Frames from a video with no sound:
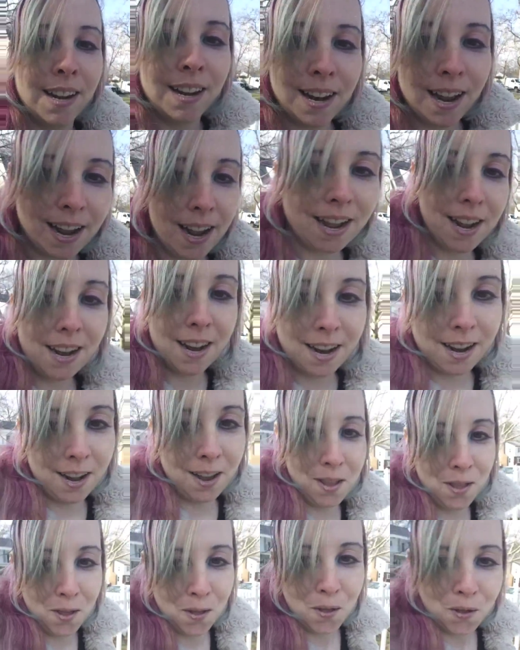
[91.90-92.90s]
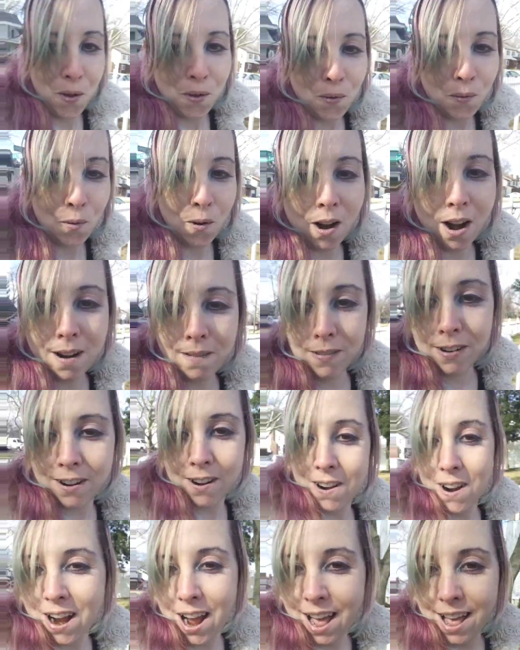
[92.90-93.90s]
night, wherever
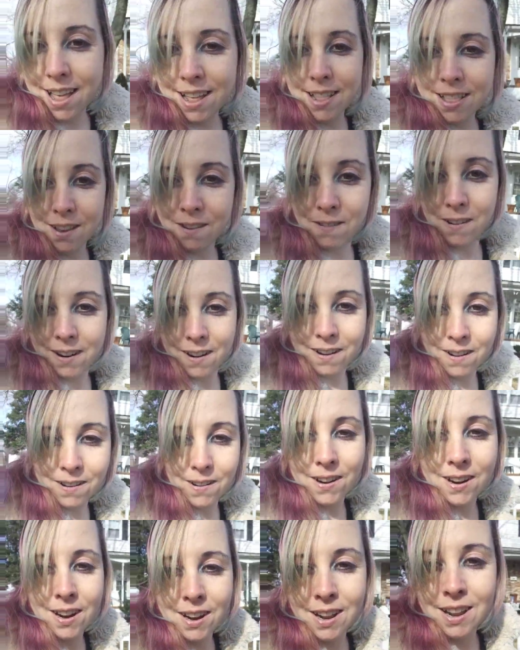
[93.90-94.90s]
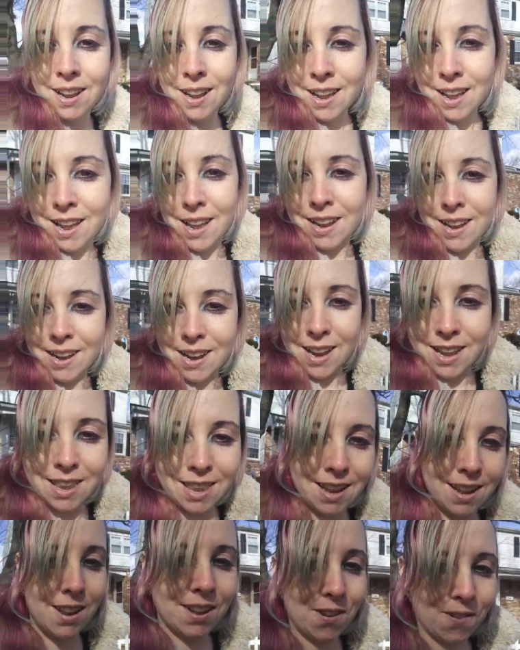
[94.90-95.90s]
you're at in the world, and just
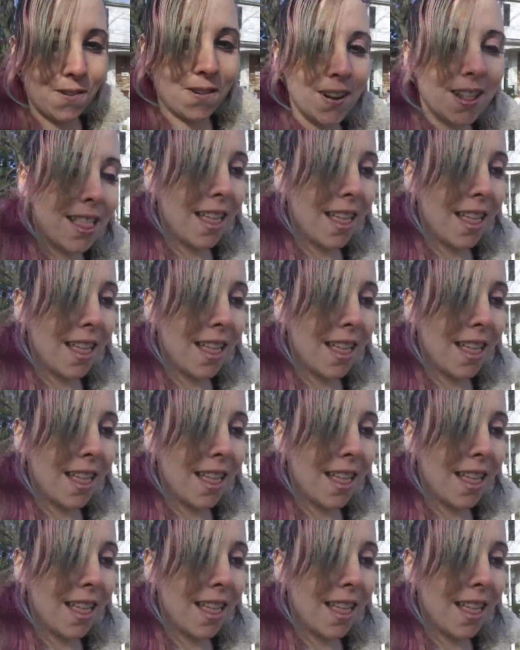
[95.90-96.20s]
enjoy